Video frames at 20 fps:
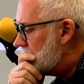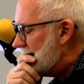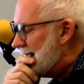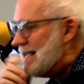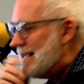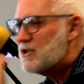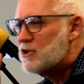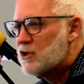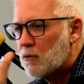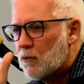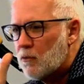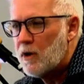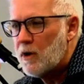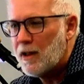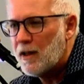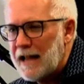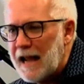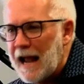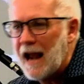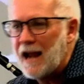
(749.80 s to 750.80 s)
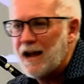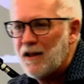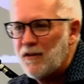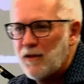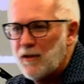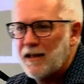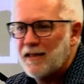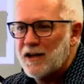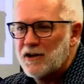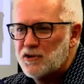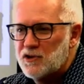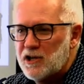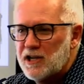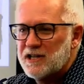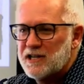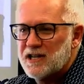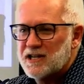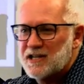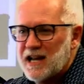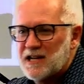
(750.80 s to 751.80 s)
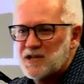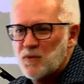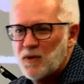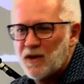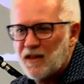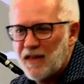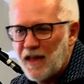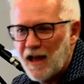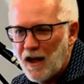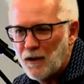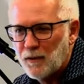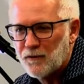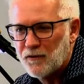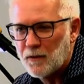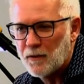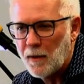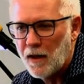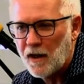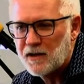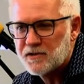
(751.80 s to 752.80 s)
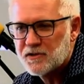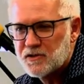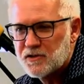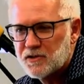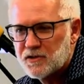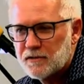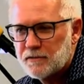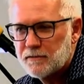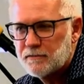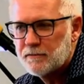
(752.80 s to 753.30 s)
is there really anything that Jesus has withheld from us?